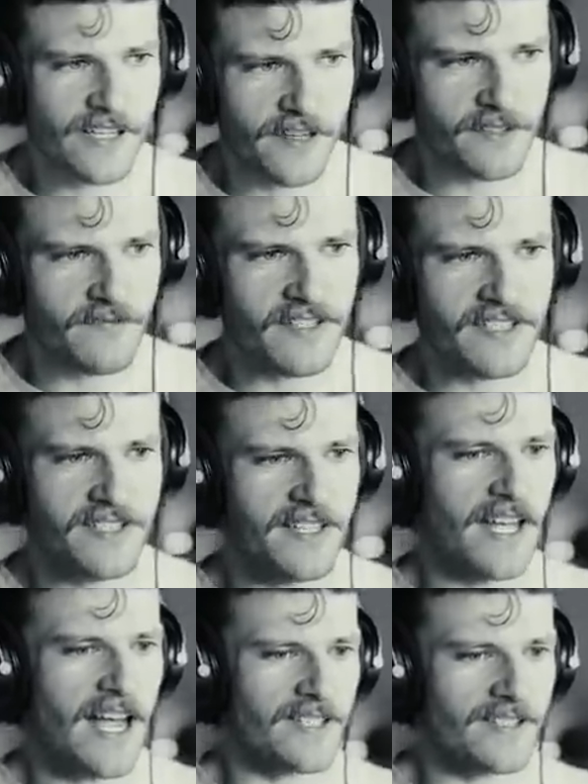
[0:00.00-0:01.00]
This video is
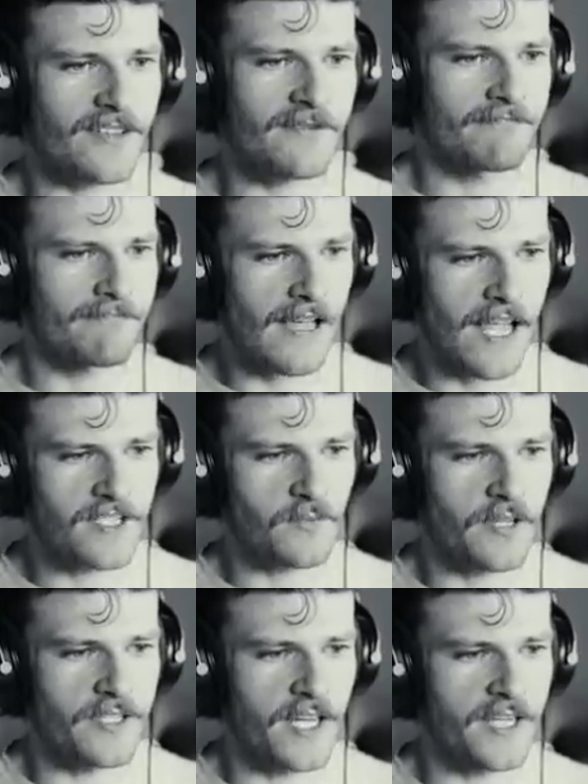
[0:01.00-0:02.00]
me diving really
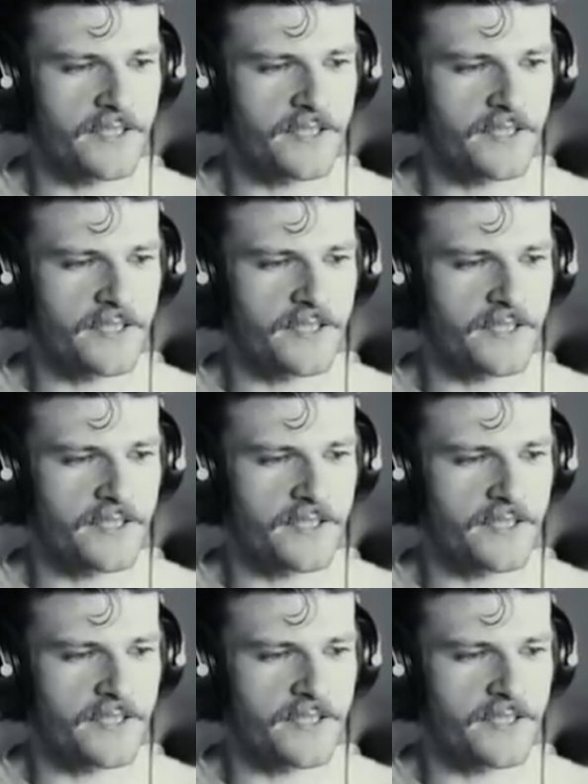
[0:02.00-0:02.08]
deep into